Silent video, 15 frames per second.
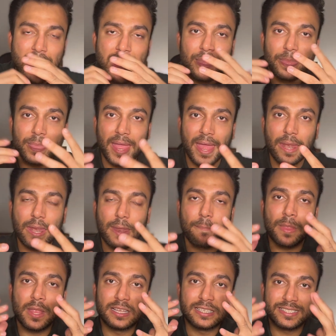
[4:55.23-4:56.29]
Then,
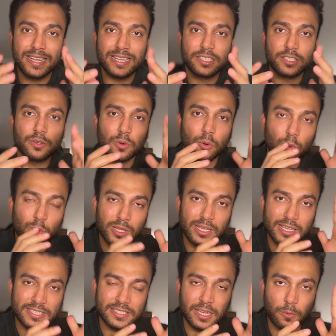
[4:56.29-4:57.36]
since you're only
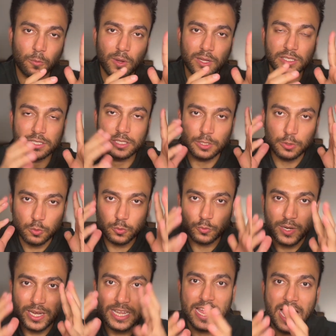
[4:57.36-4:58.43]
listening once, you
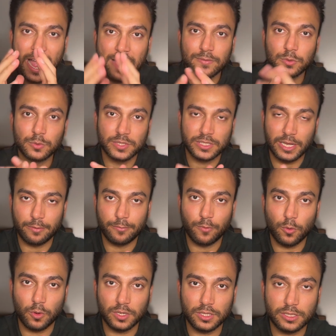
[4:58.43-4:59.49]
really have to stay
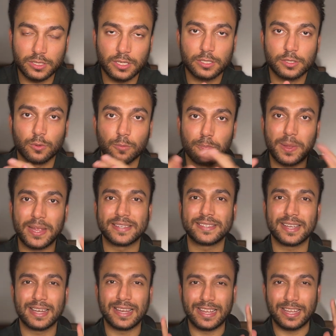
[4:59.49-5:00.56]
focused. So
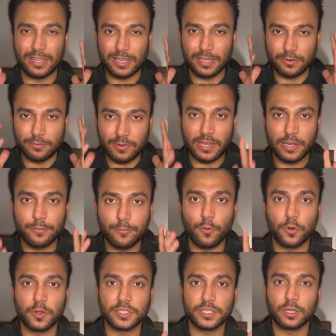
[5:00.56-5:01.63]
basically, really
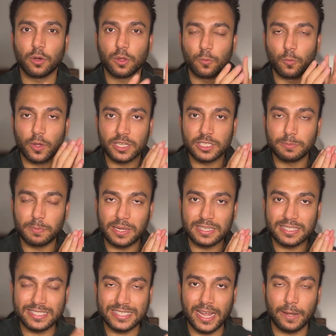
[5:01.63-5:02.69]
focusing on what is being
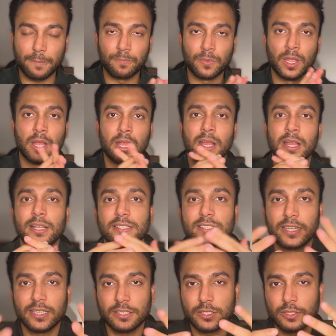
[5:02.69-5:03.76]
said.
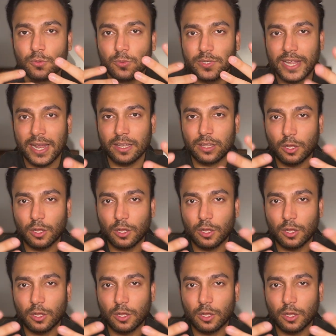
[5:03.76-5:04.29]
Since you get the